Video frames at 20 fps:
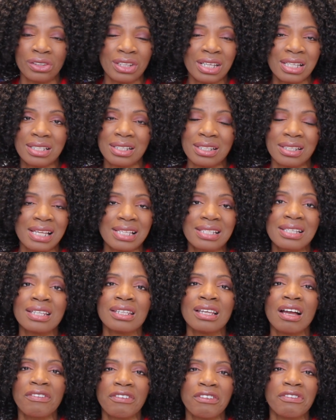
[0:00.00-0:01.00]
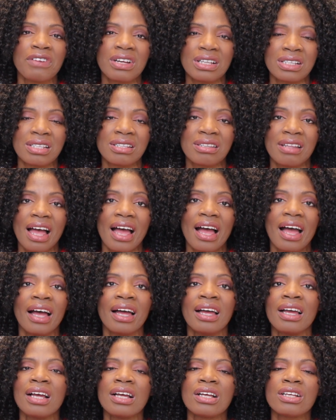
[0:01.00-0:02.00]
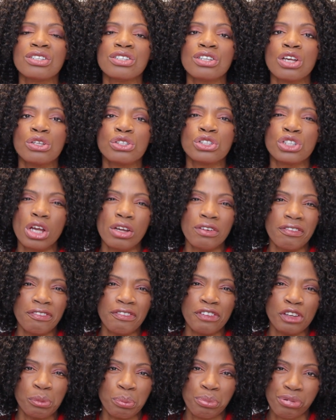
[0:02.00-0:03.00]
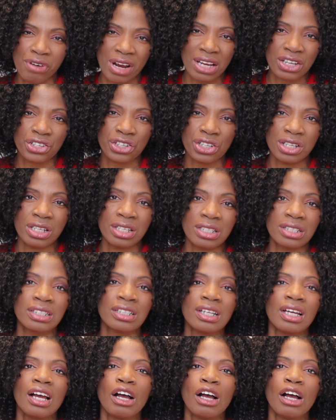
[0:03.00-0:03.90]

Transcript: There's enough of us there, so don't feel pressured.